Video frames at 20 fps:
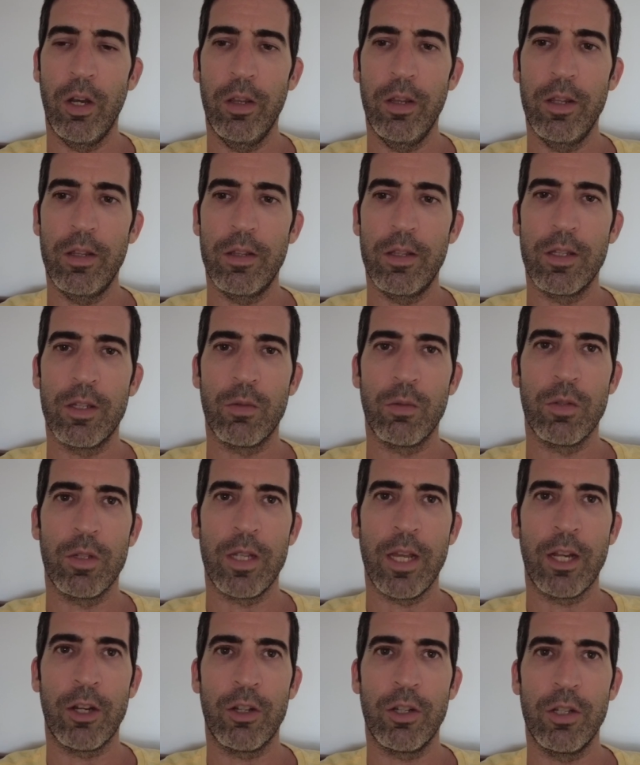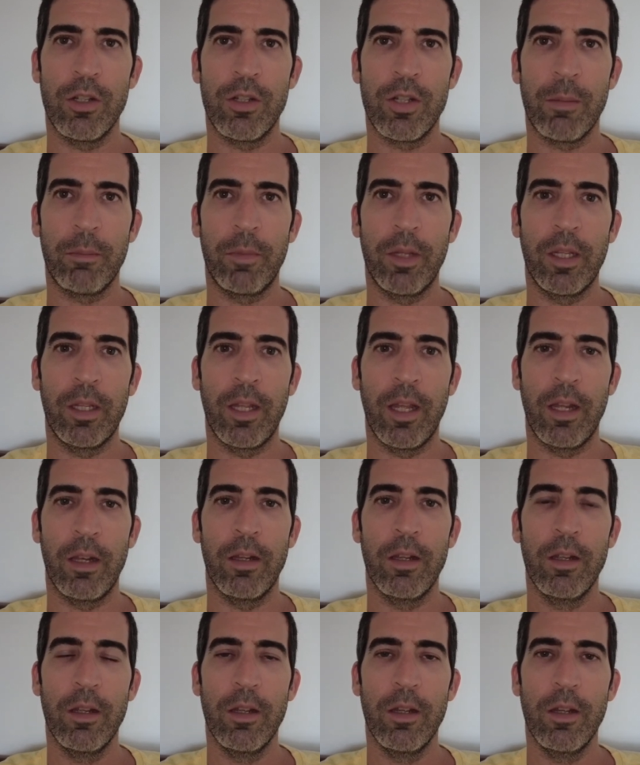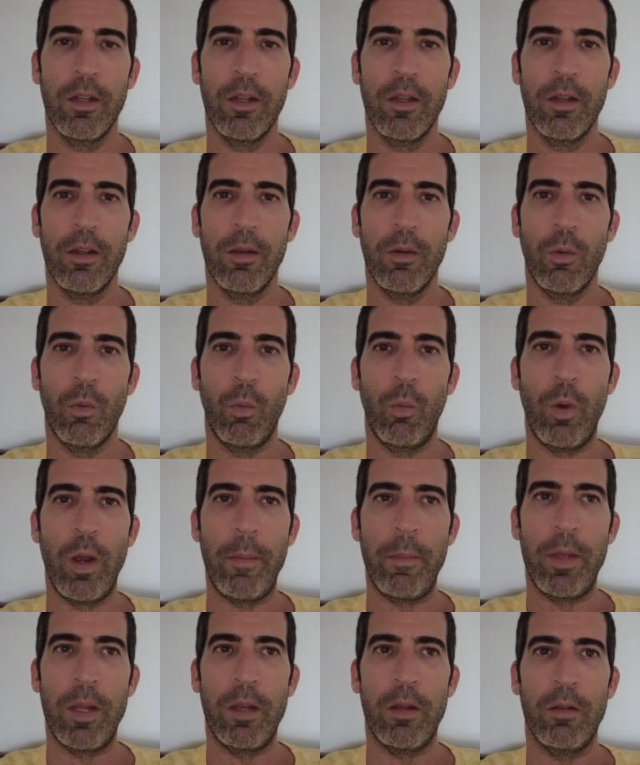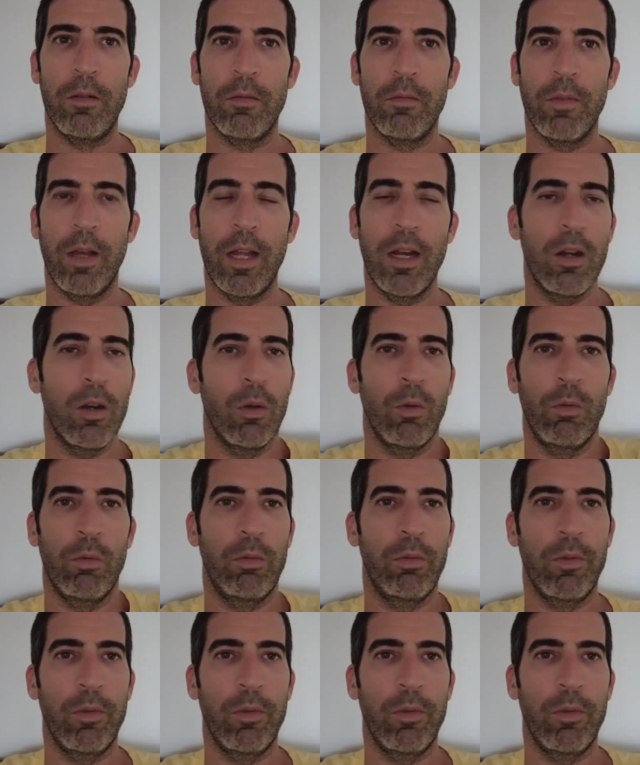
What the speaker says: that this was actually something that women, I don't know,